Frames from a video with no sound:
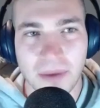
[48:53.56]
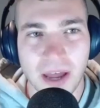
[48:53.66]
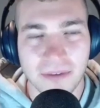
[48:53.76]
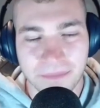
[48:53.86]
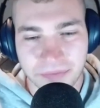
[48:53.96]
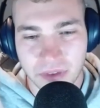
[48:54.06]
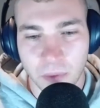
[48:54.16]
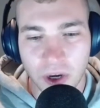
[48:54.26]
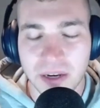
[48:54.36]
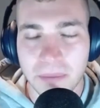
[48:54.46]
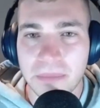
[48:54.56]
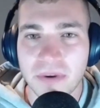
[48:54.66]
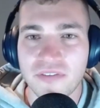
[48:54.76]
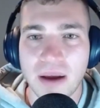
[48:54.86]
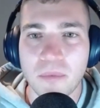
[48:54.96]
man. Where can people
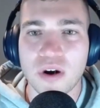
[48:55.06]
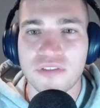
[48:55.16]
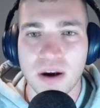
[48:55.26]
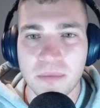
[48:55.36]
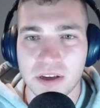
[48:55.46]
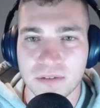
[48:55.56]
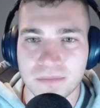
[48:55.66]
find more from you?